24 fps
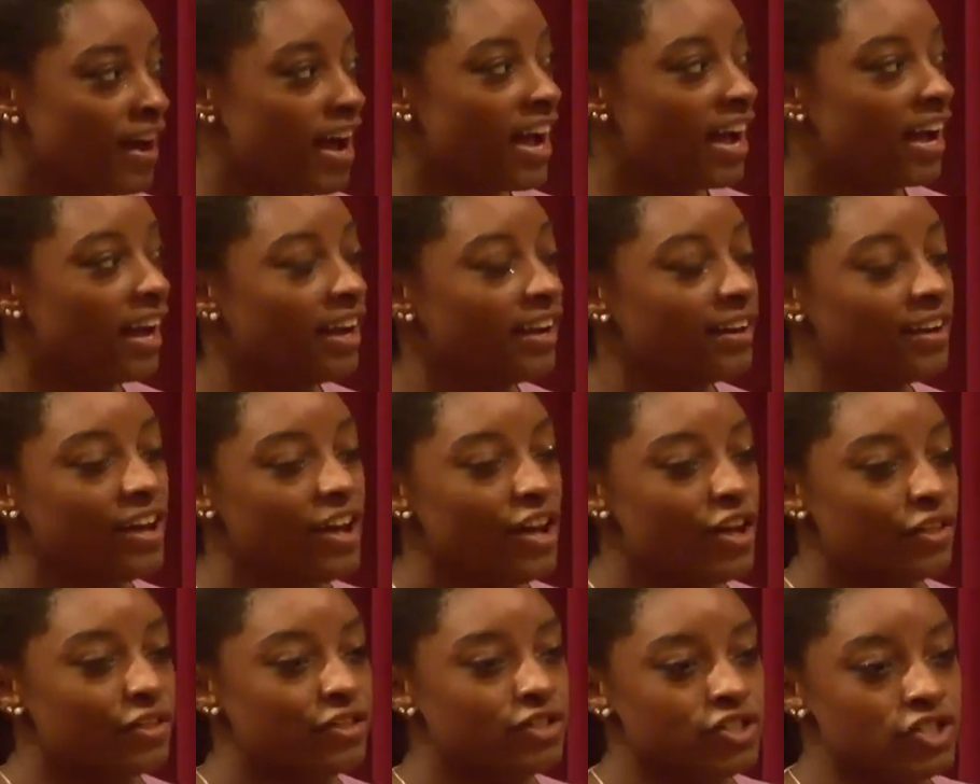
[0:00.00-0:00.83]
fine,
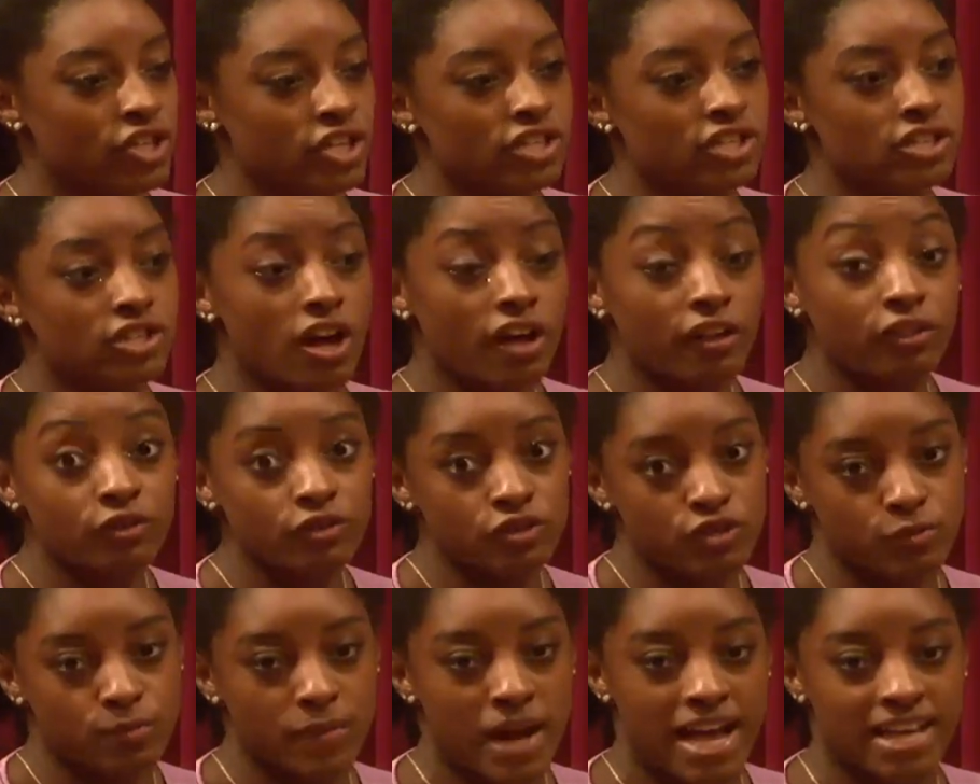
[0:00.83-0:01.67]
just not through
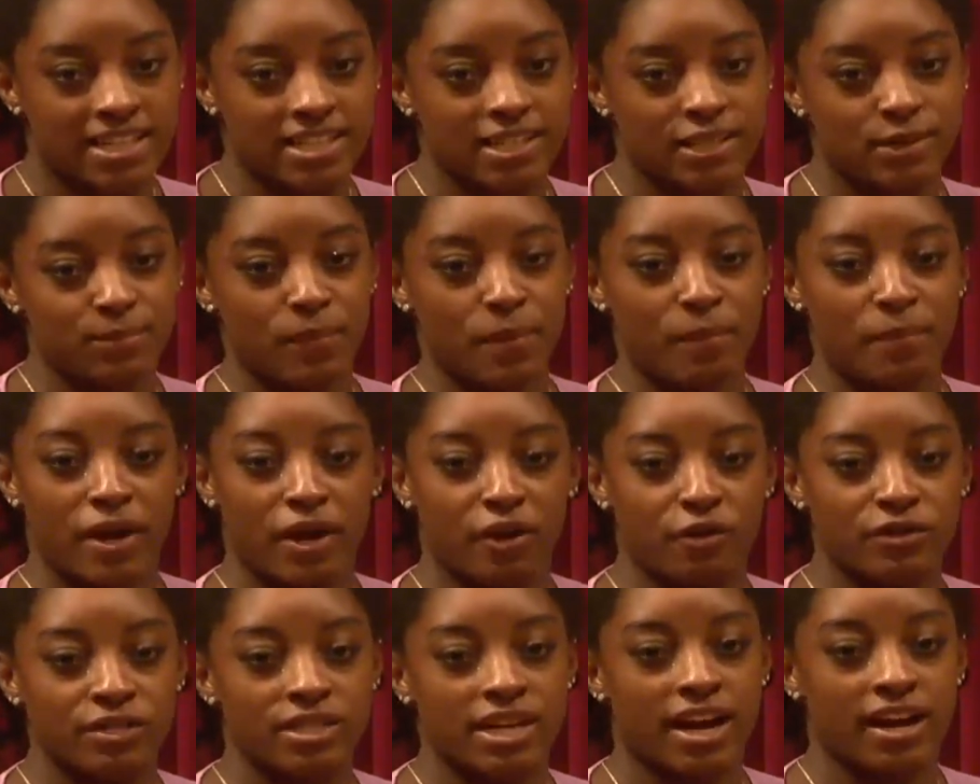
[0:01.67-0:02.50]
gymnastics, but my
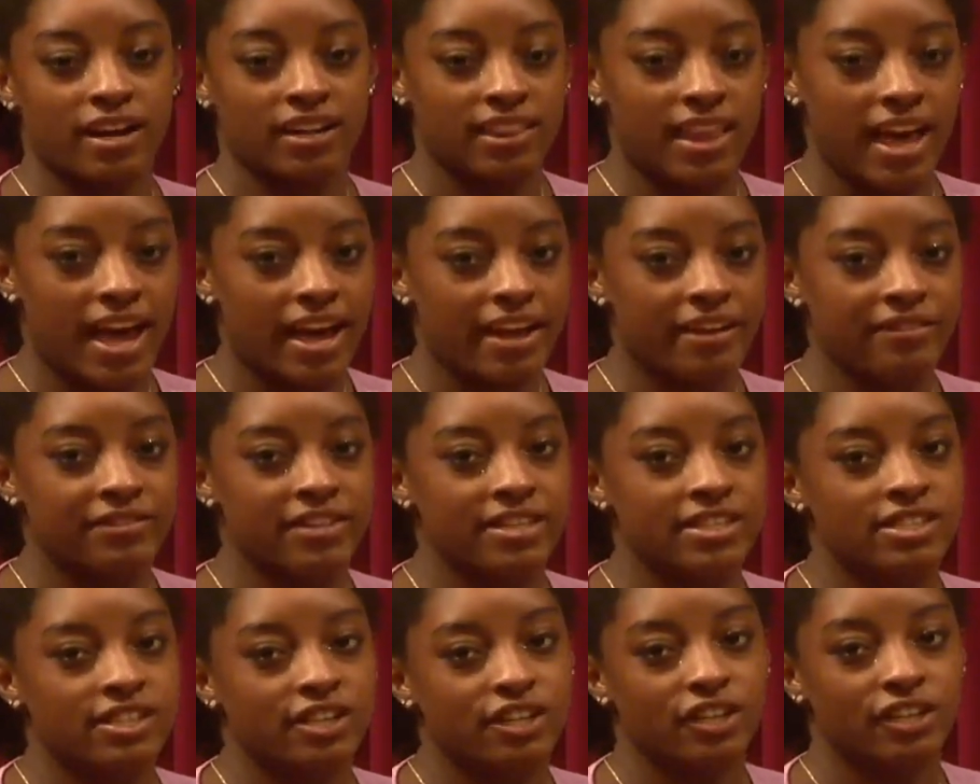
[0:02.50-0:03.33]
whole entire life.
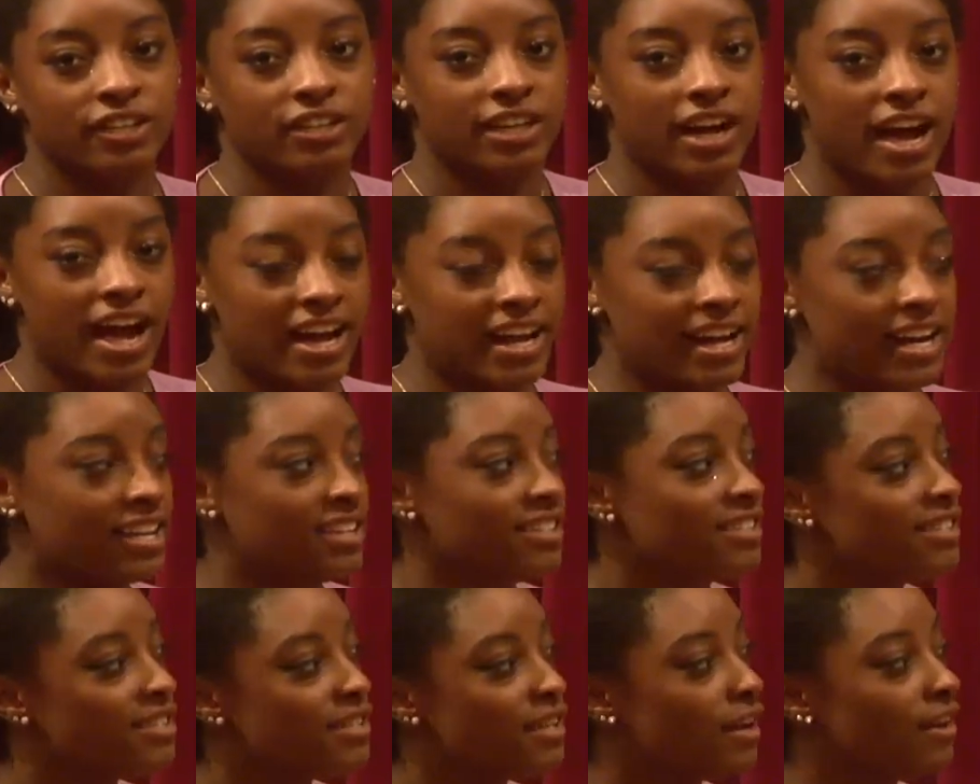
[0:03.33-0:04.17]
He's a good
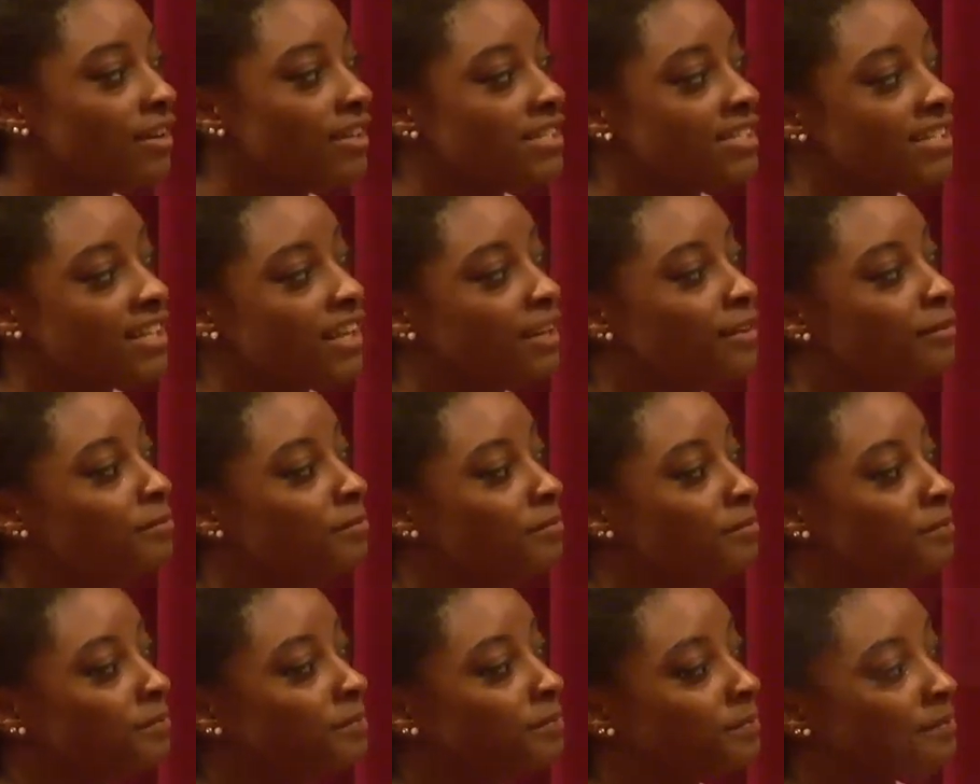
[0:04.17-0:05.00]
guidance, so it's good.